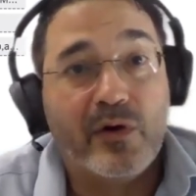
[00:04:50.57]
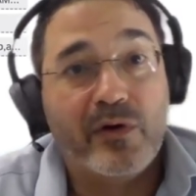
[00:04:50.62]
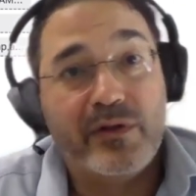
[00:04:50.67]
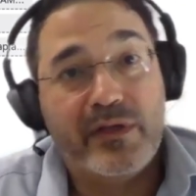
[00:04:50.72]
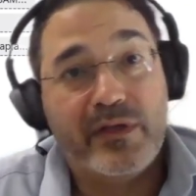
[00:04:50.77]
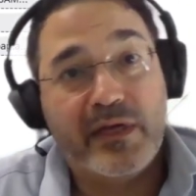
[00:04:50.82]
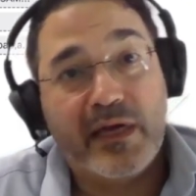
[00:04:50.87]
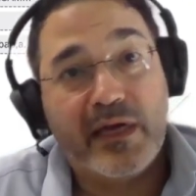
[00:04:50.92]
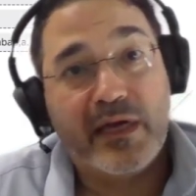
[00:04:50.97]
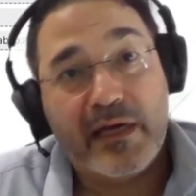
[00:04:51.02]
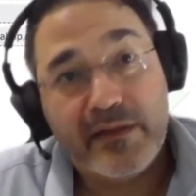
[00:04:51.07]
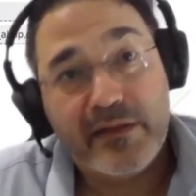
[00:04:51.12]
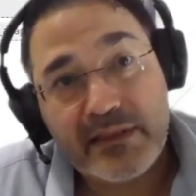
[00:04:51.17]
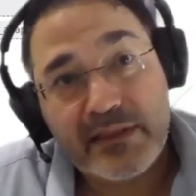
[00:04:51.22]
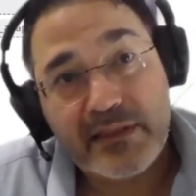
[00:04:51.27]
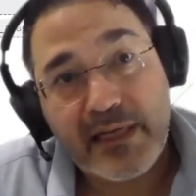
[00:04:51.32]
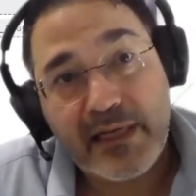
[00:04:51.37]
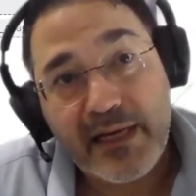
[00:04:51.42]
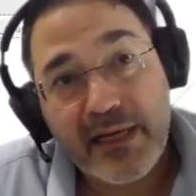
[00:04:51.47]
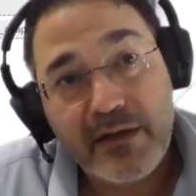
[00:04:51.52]
On the other
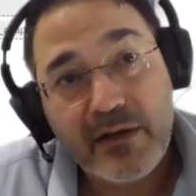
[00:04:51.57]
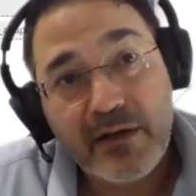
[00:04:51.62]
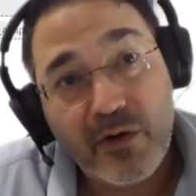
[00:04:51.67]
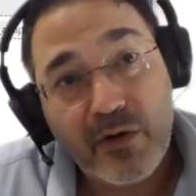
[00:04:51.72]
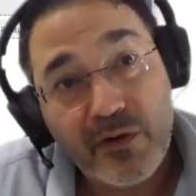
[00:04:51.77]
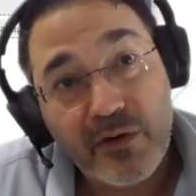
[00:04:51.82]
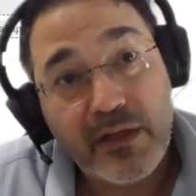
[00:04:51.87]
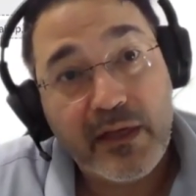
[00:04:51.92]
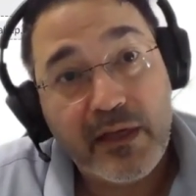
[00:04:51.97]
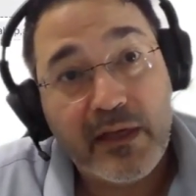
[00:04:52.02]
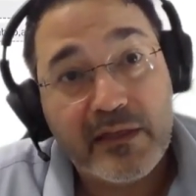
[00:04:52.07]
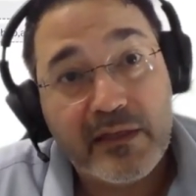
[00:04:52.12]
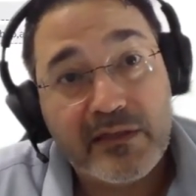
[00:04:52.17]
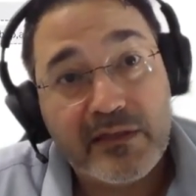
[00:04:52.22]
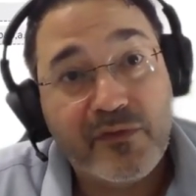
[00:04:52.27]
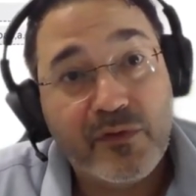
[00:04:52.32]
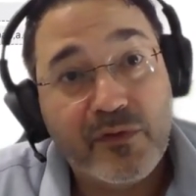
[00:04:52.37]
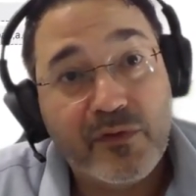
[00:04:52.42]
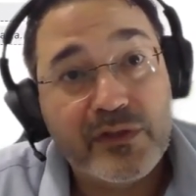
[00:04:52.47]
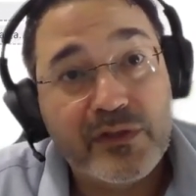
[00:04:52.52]
side, on the
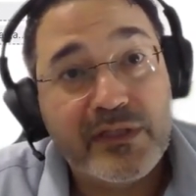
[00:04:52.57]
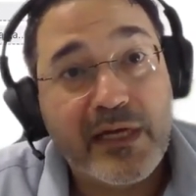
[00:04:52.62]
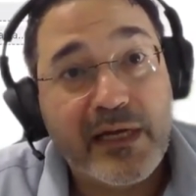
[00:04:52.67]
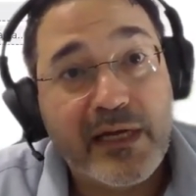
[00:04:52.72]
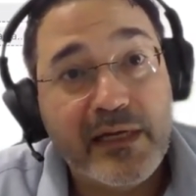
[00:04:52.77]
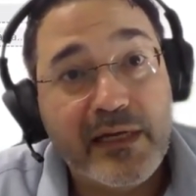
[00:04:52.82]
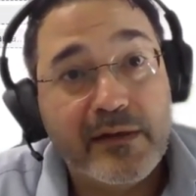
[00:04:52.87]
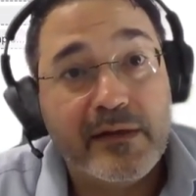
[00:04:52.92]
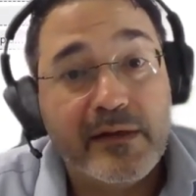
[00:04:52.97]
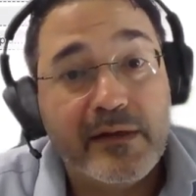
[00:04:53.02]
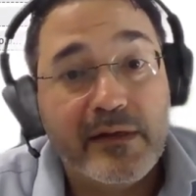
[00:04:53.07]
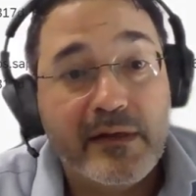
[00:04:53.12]
S4 side,